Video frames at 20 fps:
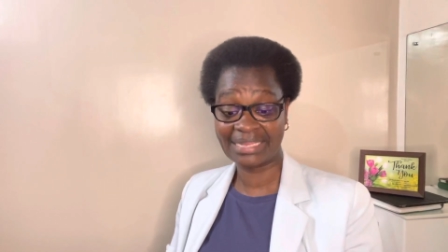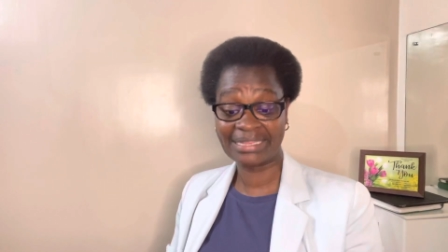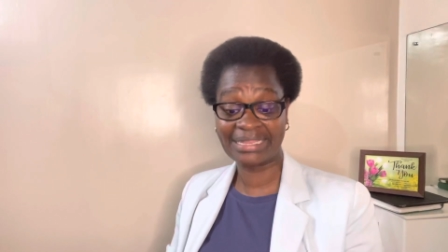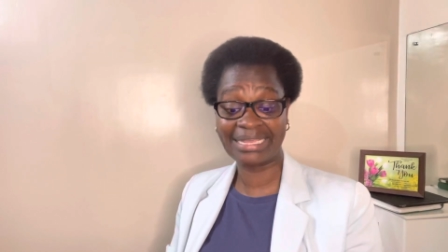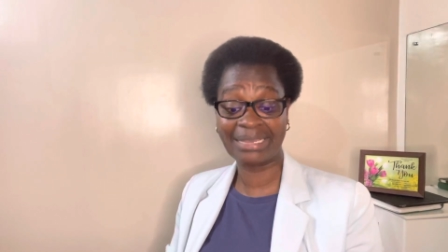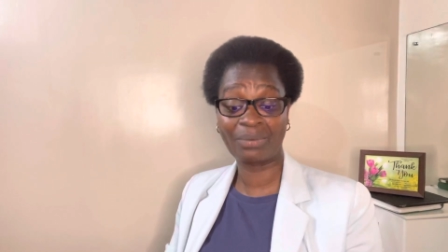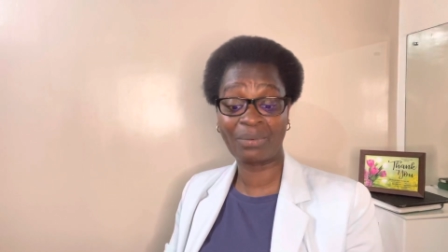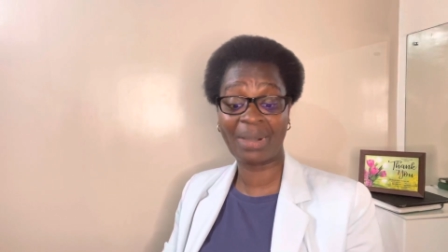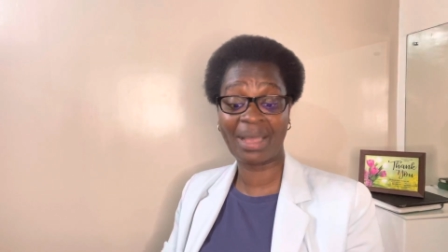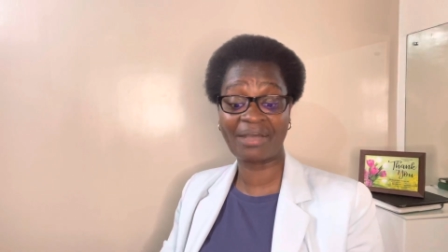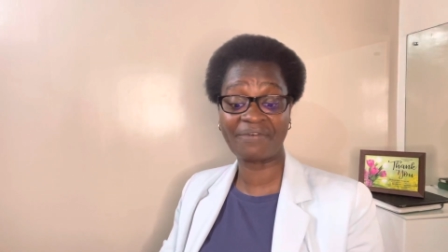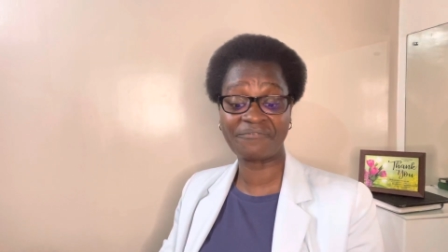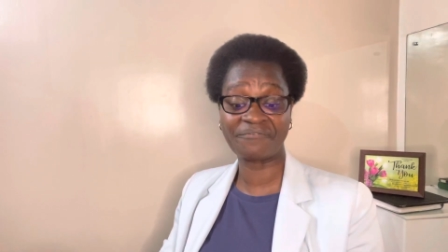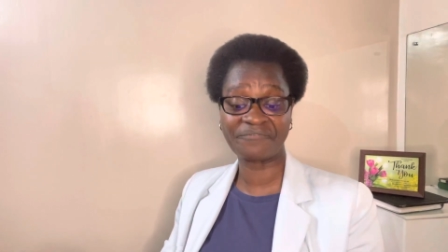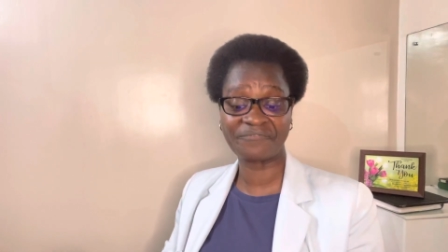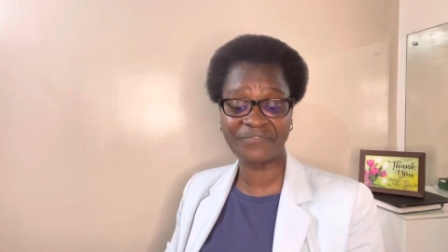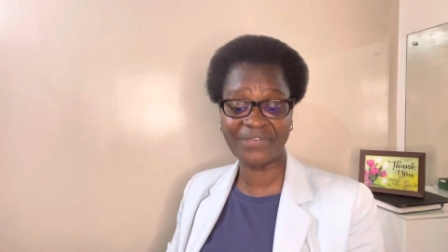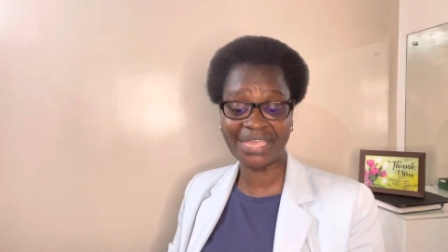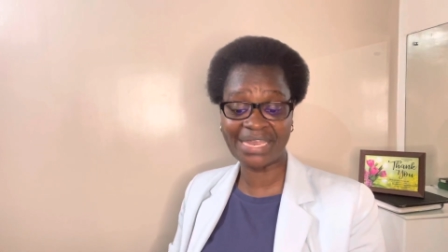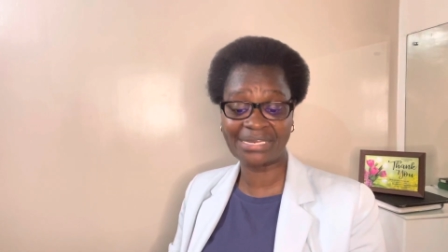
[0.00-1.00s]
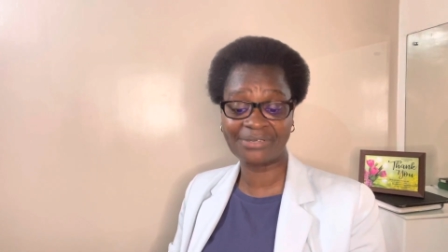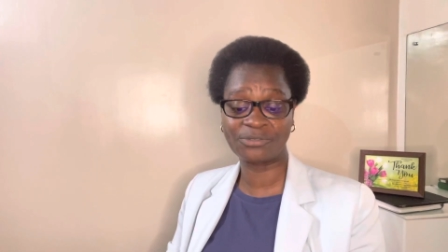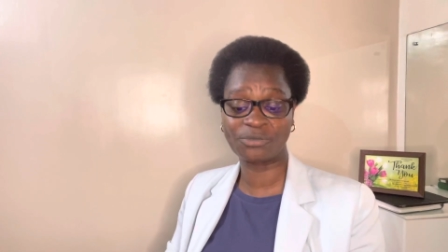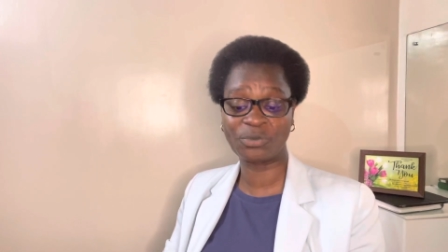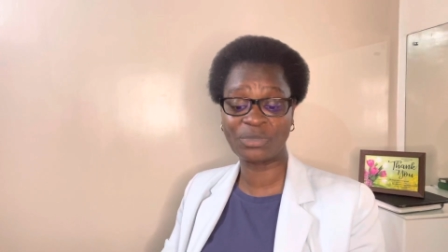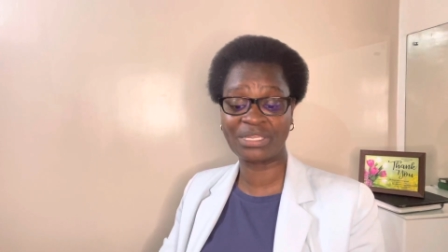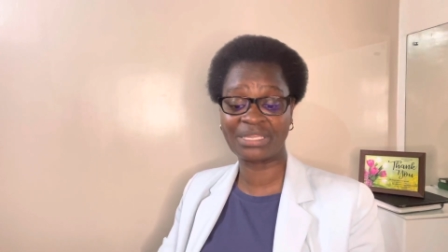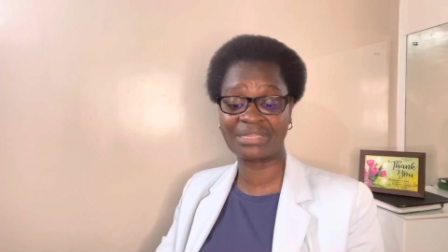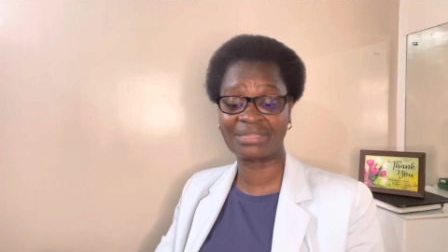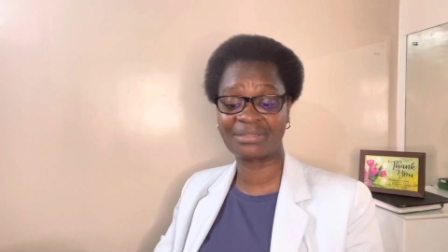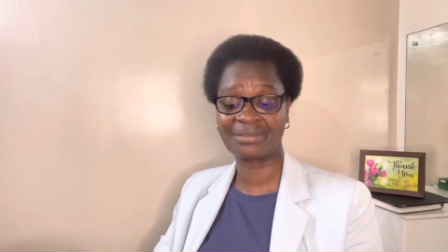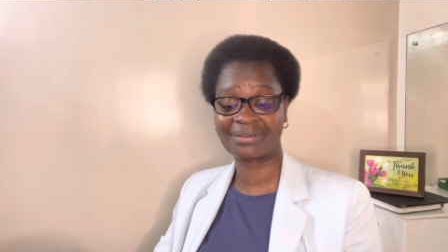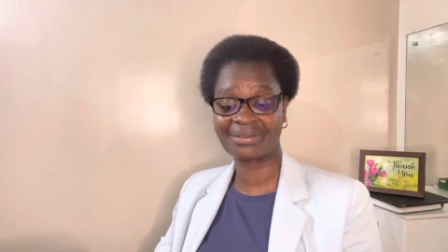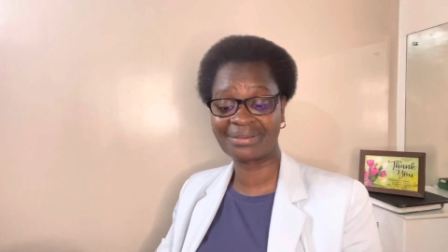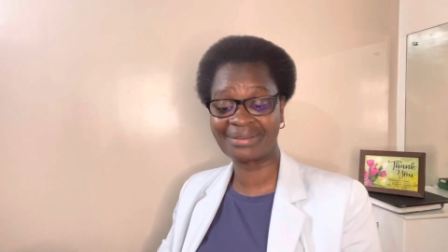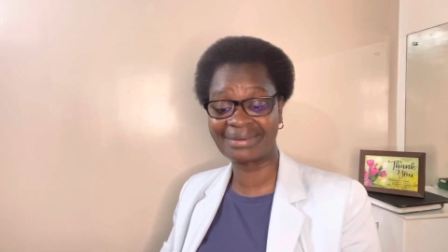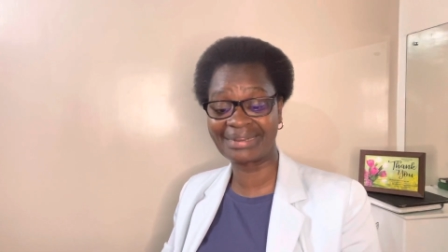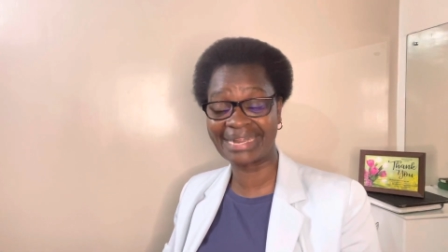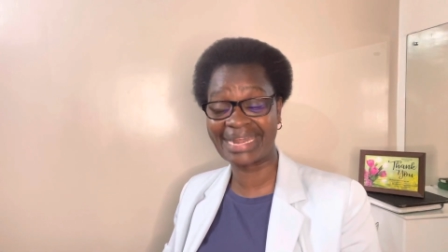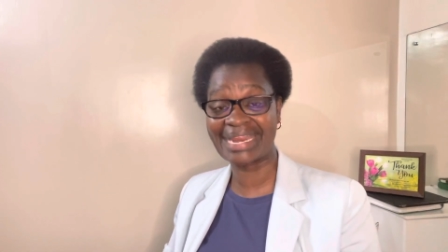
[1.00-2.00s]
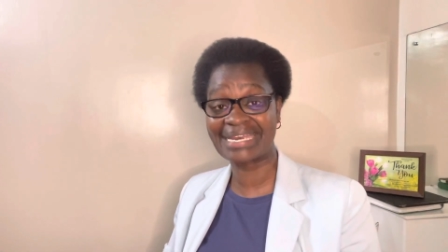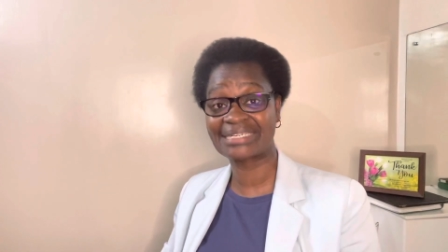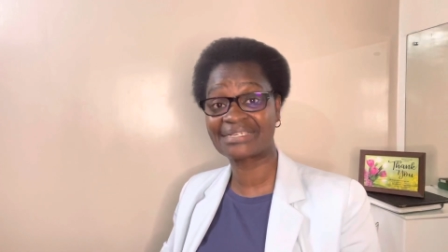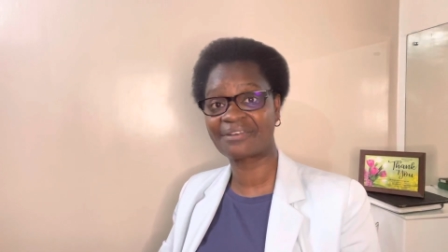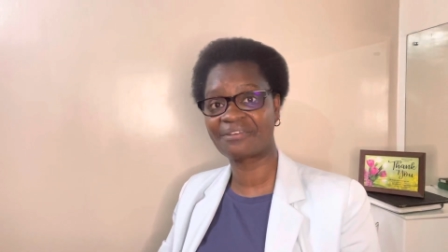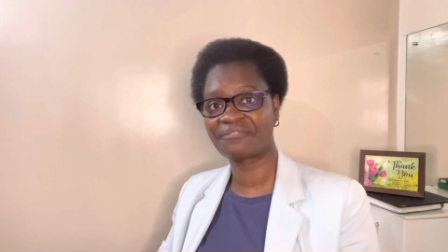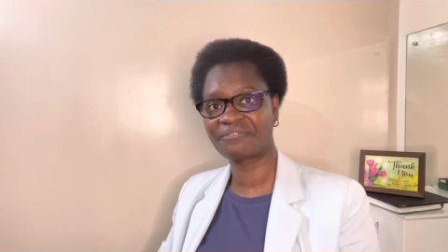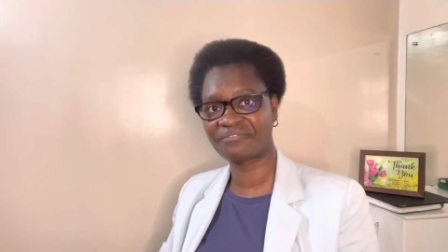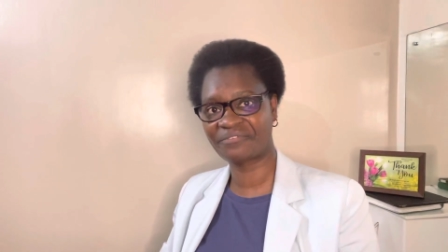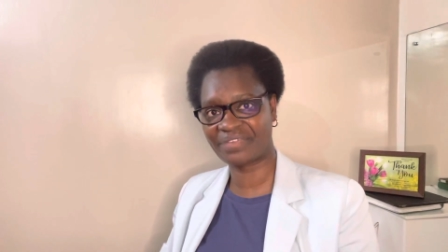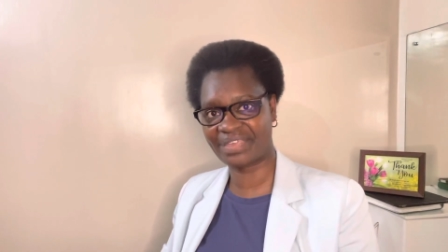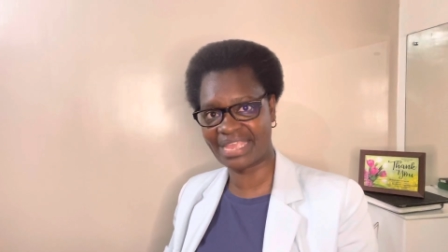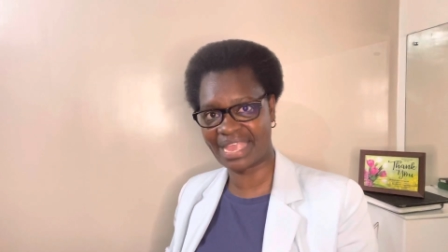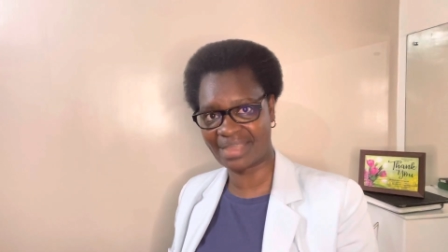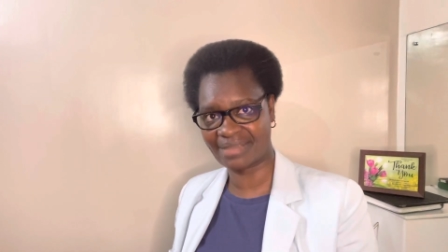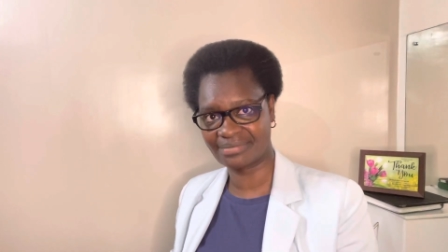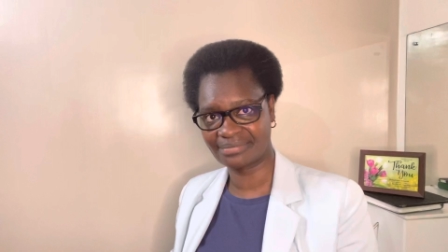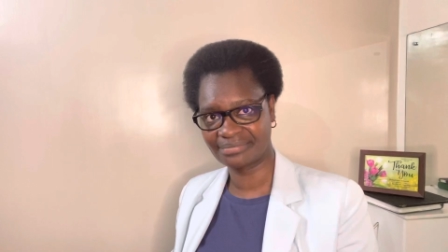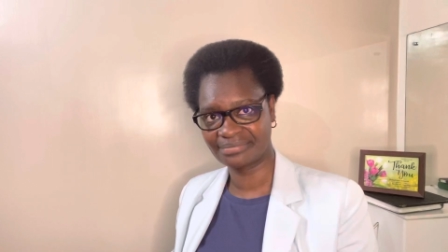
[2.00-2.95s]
they were filled with great fear.